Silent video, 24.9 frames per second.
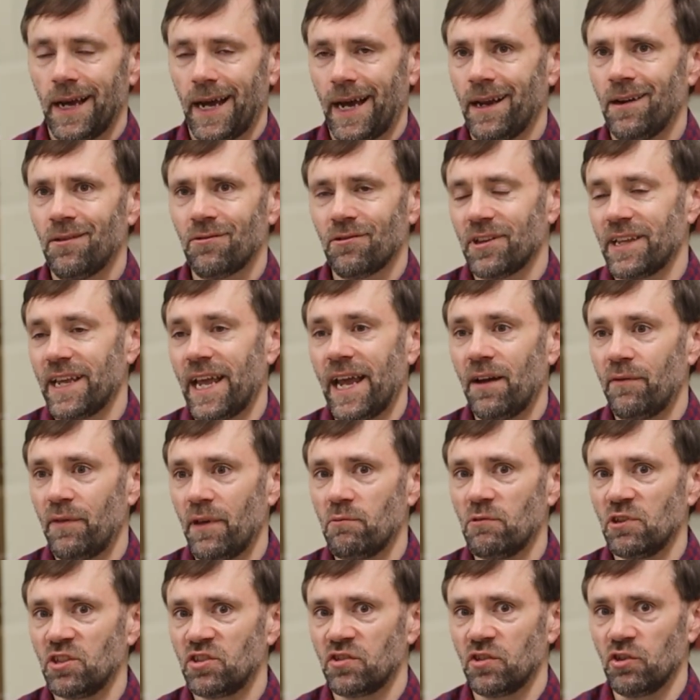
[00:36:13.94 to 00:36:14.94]
I don't really have
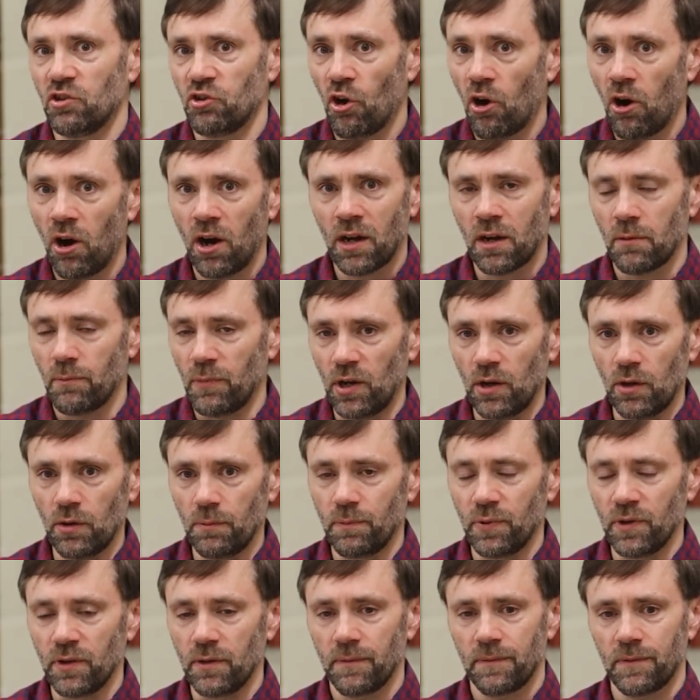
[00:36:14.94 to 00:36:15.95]
that much to talk
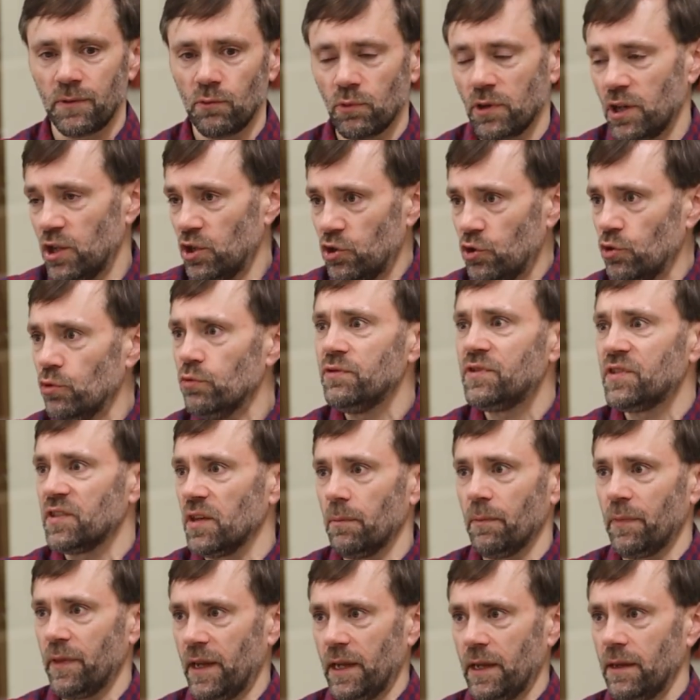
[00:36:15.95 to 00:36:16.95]
about, but if you want to do
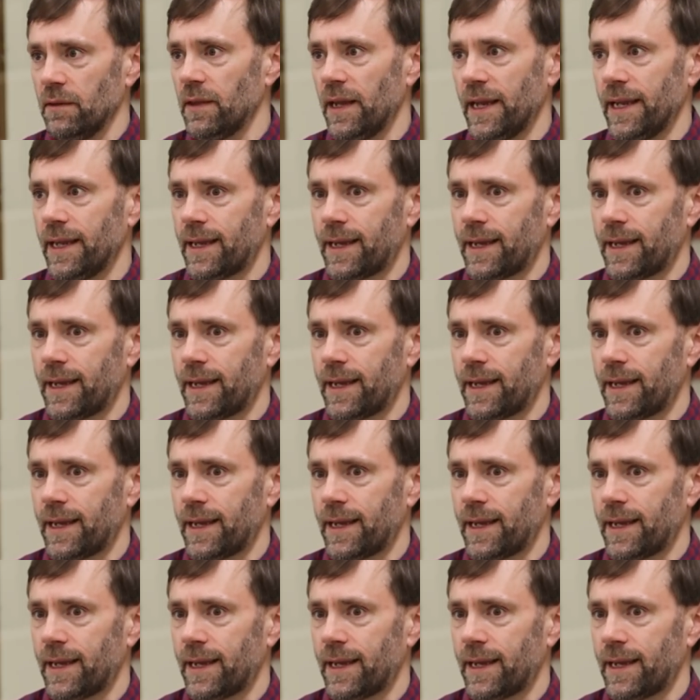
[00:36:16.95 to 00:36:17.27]
something,